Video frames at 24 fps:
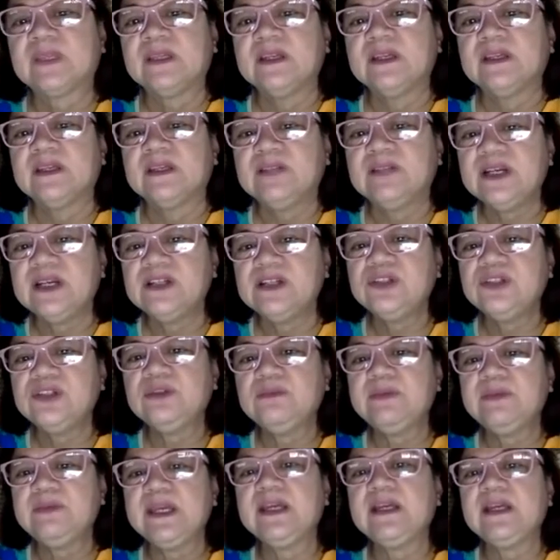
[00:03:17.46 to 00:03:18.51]
There
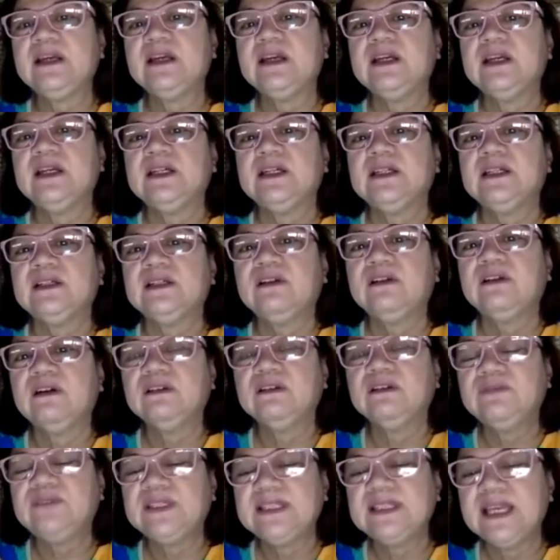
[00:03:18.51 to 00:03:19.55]
should be
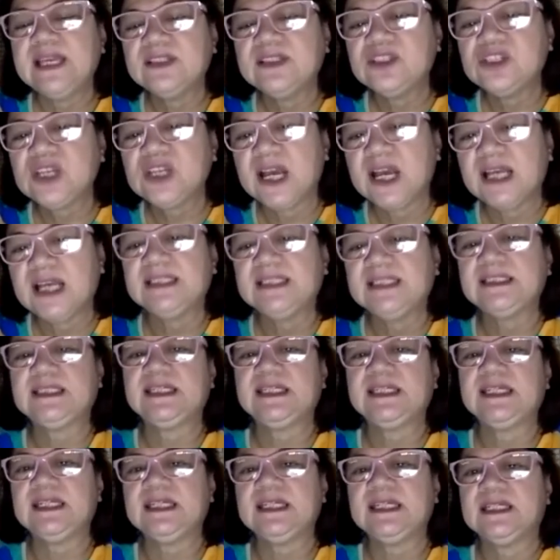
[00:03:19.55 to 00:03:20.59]

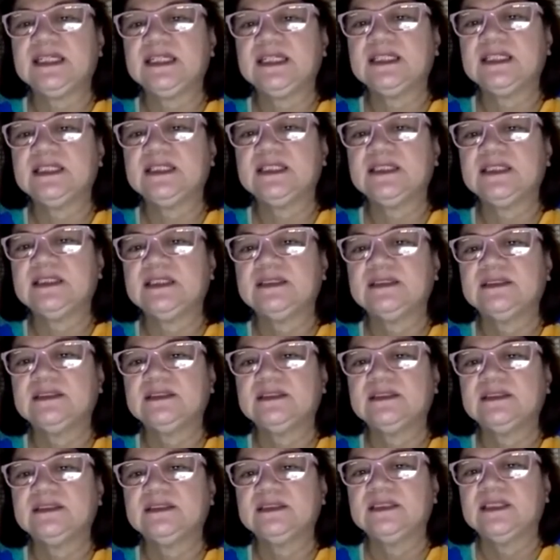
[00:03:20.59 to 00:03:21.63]
confidentiality.
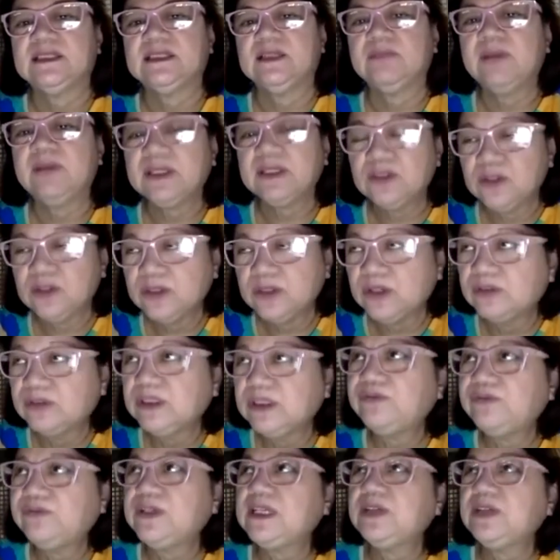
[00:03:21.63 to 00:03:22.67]
But
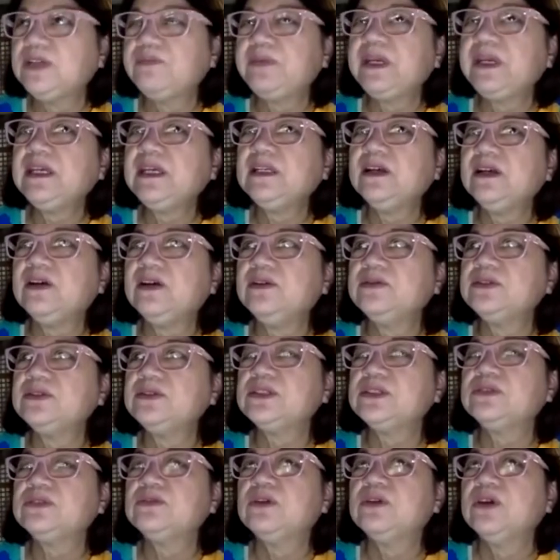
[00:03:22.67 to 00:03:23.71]
the
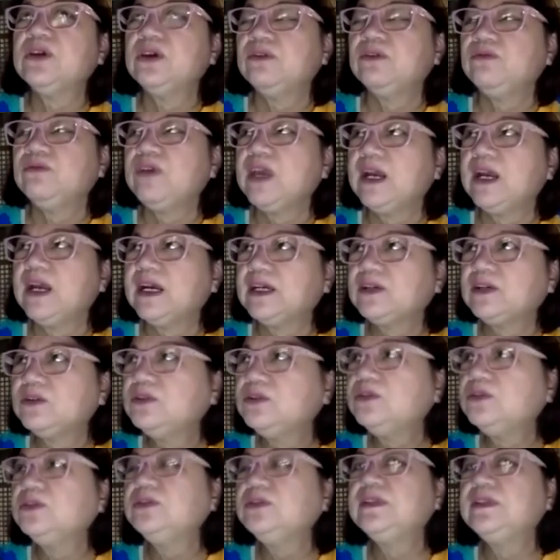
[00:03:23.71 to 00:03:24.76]
Filipinos, we are
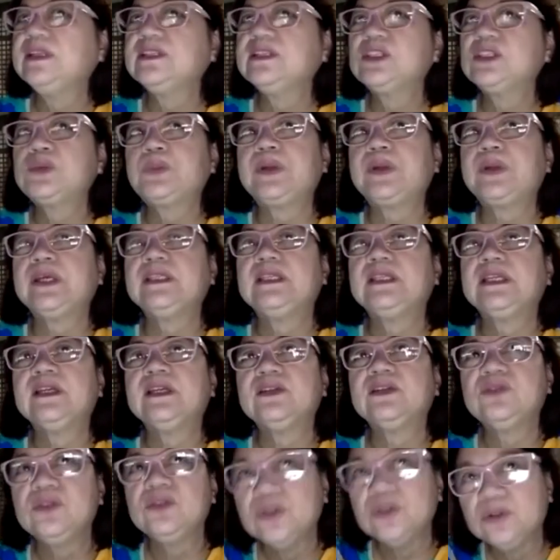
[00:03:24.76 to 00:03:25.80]
good in
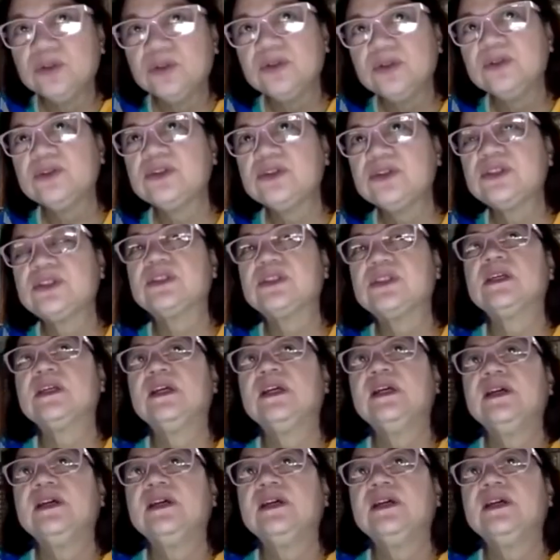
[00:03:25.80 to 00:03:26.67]
spreading news.